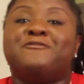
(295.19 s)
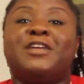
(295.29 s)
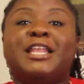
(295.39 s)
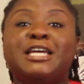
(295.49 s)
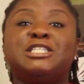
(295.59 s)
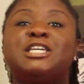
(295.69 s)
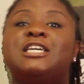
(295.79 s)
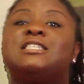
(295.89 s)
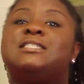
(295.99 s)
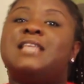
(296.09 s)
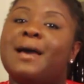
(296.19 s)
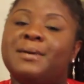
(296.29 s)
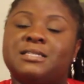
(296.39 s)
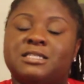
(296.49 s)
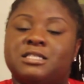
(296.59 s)
Felicia is
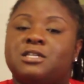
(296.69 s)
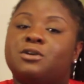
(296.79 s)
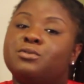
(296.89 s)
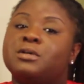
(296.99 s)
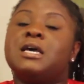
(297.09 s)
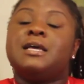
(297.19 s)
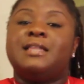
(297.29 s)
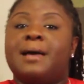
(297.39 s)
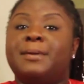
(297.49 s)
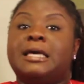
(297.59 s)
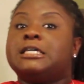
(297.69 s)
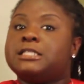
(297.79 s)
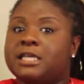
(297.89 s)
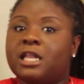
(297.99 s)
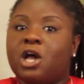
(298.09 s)
Debbie's sister, who Debbie
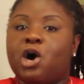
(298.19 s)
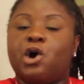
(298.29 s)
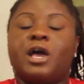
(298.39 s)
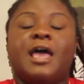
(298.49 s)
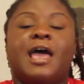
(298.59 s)
is Nia Long,